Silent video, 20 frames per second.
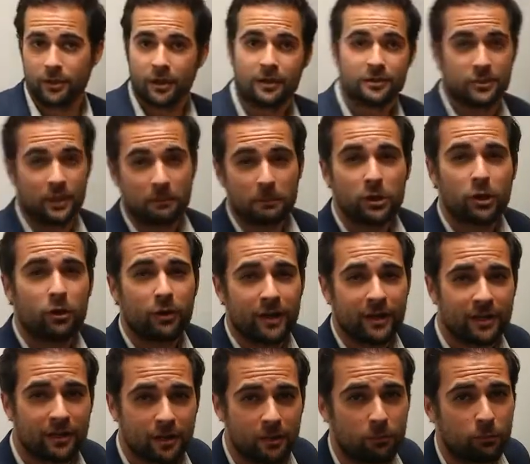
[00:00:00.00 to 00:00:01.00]
So I'm going to go ahead
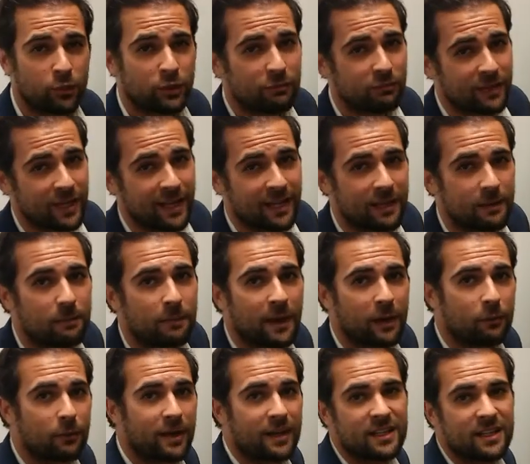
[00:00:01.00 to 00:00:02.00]
and abbreviate it by
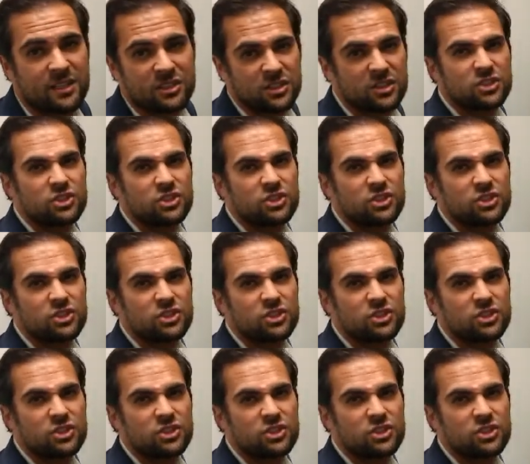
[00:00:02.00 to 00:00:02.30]
writing just